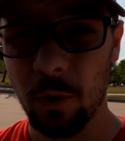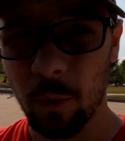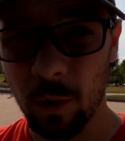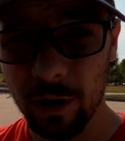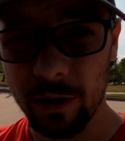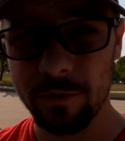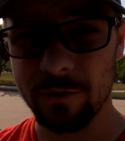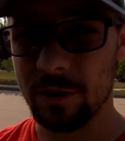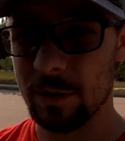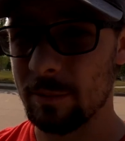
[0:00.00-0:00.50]

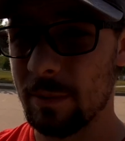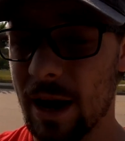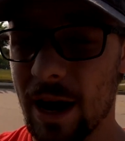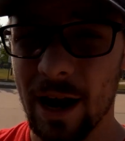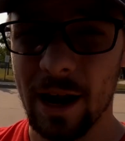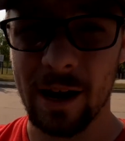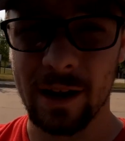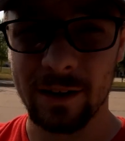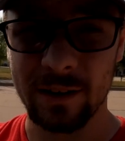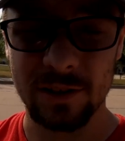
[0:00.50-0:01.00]
One of them
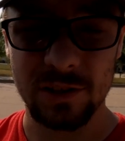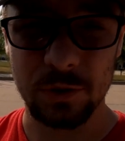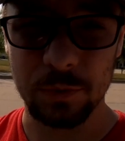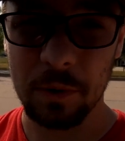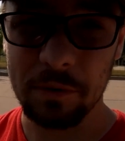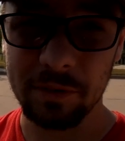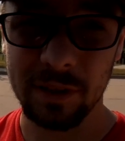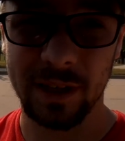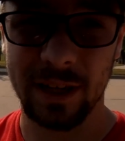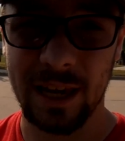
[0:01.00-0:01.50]
had
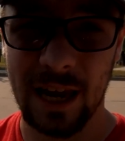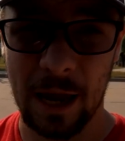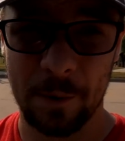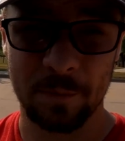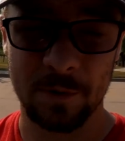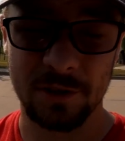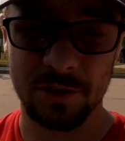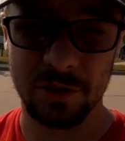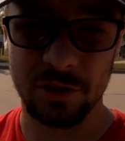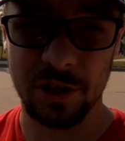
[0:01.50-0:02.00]
swiveling
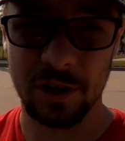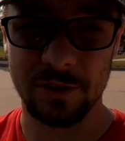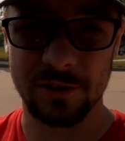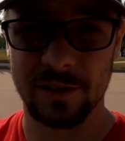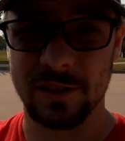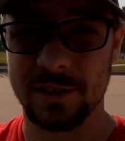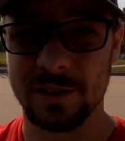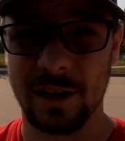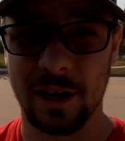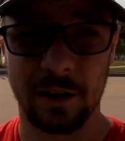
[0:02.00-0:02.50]
captain's chairs
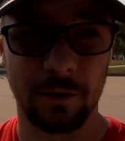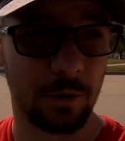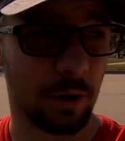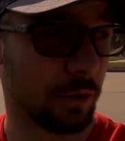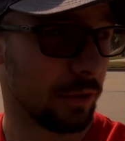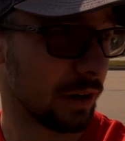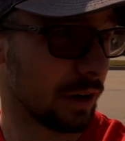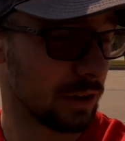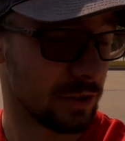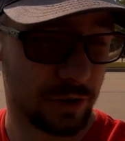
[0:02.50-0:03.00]
in the second
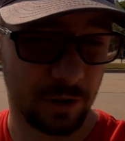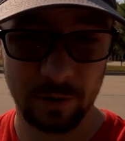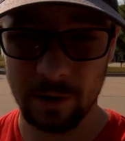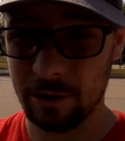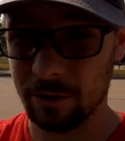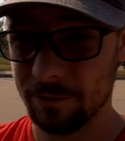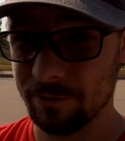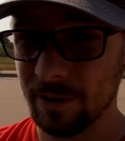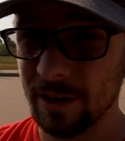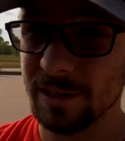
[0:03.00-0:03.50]
row that could turn
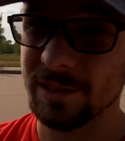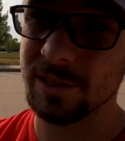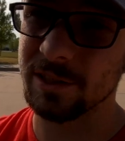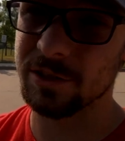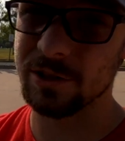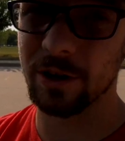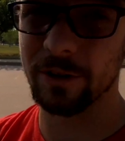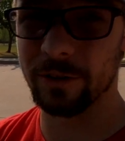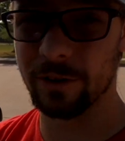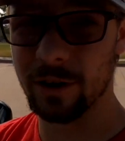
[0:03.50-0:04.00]
around to face
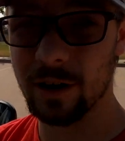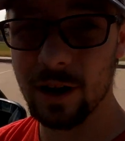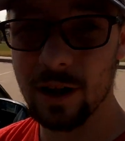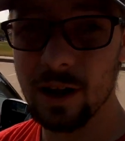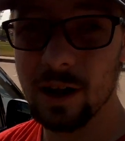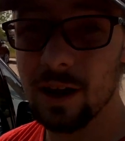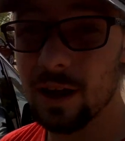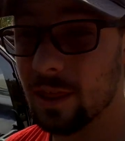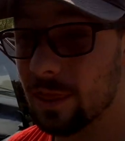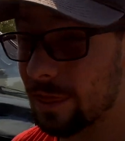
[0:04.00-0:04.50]
each other.
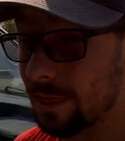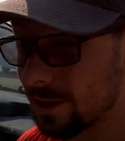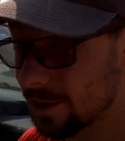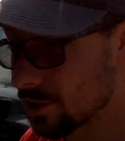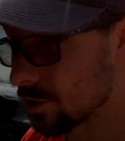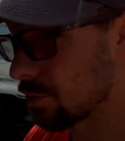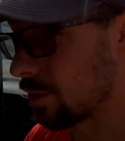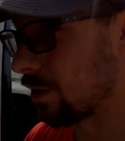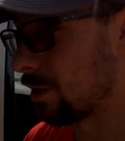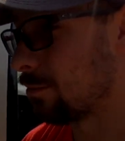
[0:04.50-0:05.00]

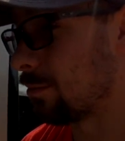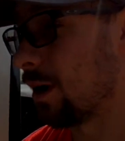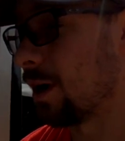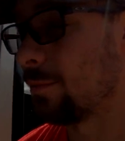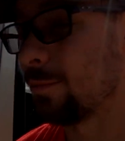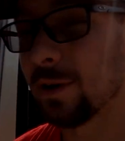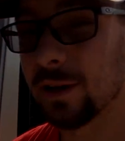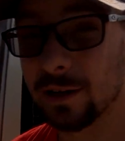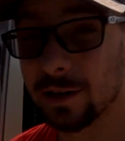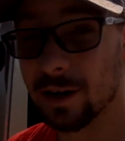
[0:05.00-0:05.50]
This one, in my
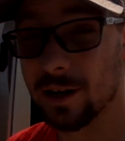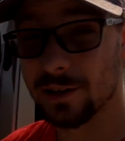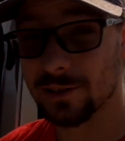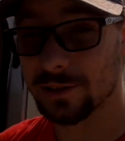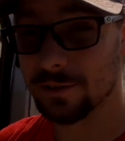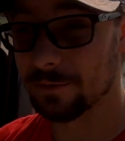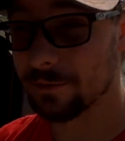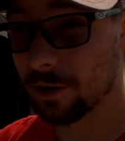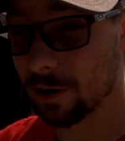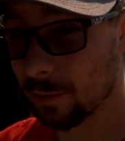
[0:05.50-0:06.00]
opinion, has
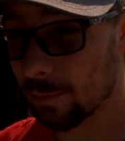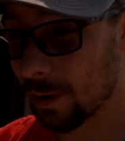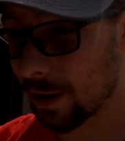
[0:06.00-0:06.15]
the far